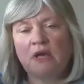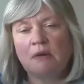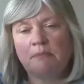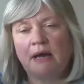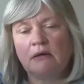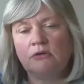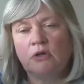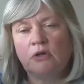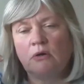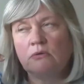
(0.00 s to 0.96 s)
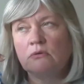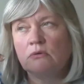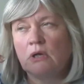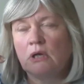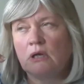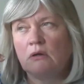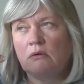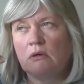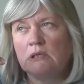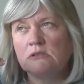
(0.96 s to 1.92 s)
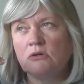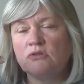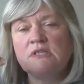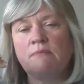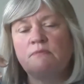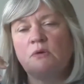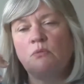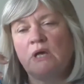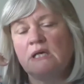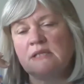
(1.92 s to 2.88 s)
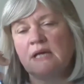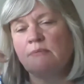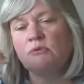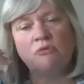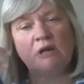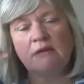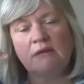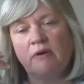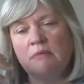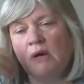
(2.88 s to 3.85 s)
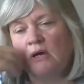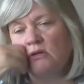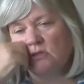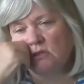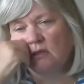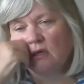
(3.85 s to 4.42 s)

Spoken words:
about, you know, it's not something we examine really very much.